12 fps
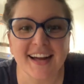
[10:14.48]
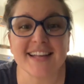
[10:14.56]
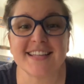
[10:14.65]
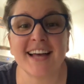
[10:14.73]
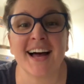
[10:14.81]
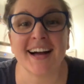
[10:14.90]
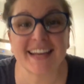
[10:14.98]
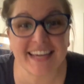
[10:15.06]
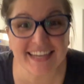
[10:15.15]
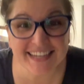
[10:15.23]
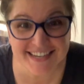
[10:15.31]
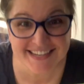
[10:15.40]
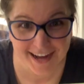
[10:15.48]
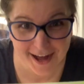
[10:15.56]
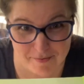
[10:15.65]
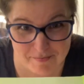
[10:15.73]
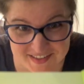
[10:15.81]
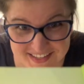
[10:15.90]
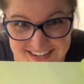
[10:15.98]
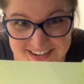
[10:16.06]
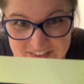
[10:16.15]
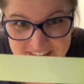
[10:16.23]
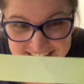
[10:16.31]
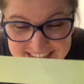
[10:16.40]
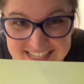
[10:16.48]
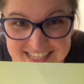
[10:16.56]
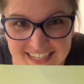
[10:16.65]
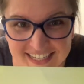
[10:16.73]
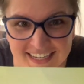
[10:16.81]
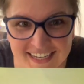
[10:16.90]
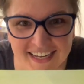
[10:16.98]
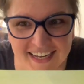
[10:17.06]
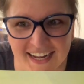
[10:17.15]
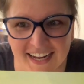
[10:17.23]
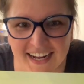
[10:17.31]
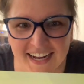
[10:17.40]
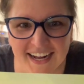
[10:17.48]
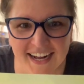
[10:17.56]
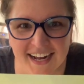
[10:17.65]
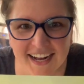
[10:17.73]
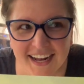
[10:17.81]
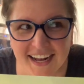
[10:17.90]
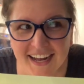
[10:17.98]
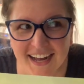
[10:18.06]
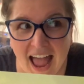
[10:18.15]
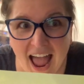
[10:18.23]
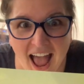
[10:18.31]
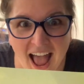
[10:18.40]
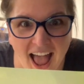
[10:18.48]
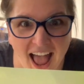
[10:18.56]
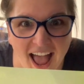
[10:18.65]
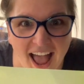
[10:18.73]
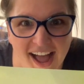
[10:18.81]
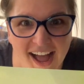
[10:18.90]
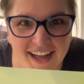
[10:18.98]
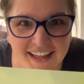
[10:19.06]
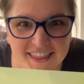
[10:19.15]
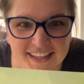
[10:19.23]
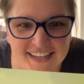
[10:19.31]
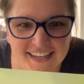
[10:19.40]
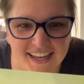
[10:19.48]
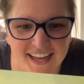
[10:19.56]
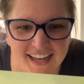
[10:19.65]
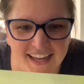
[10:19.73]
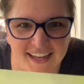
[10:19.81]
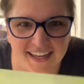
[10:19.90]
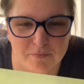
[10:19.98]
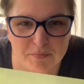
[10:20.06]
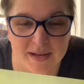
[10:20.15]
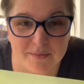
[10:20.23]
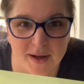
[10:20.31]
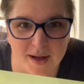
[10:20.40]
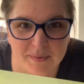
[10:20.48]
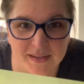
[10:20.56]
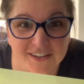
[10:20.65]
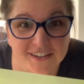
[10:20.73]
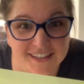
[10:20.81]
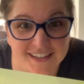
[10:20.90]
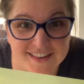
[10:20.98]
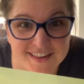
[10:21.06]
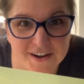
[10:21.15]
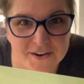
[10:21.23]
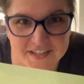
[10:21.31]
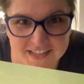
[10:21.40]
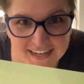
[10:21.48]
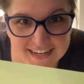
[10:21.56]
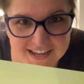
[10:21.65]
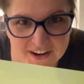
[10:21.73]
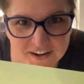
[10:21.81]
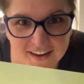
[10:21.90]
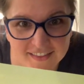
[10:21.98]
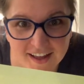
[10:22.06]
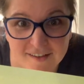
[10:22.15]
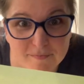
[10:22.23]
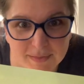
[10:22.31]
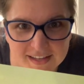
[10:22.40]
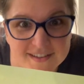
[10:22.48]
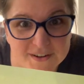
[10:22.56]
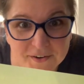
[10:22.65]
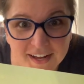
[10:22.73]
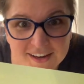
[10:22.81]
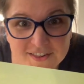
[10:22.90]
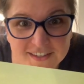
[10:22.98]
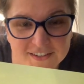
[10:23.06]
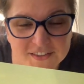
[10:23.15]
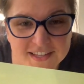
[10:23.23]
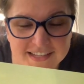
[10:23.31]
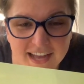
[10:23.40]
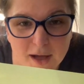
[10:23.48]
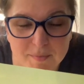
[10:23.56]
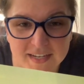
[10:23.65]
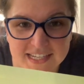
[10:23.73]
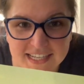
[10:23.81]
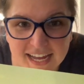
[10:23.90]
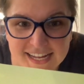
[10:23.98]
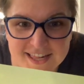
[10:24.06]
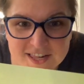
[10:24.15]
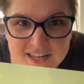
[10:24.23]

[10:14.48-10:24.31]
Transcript: saw Tina Thompson do this on the Big Poppy cooking show as like a Saturday Night Live, please don't actually do this comedy sketch.